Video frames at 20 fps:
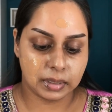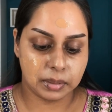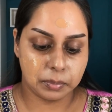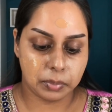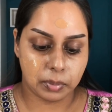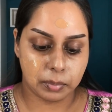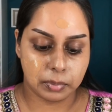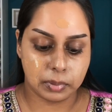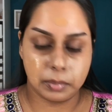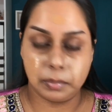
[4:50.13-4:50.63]
could
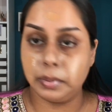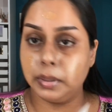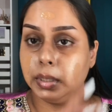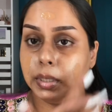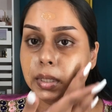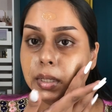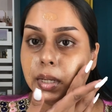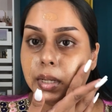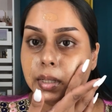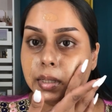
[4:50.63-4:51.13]
probably be
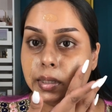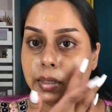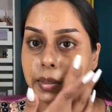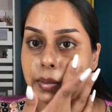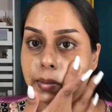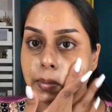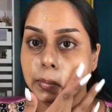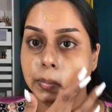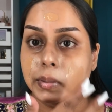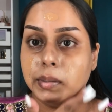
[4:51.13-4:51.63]
the LA
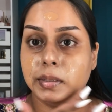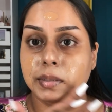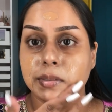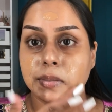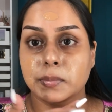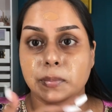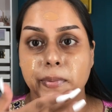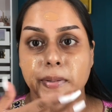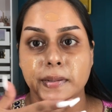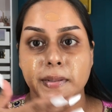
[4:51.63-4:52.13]
Girl one
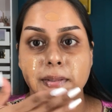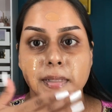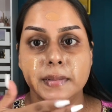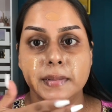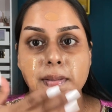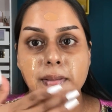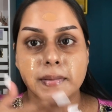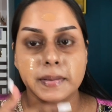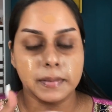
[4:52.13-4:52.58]
as well.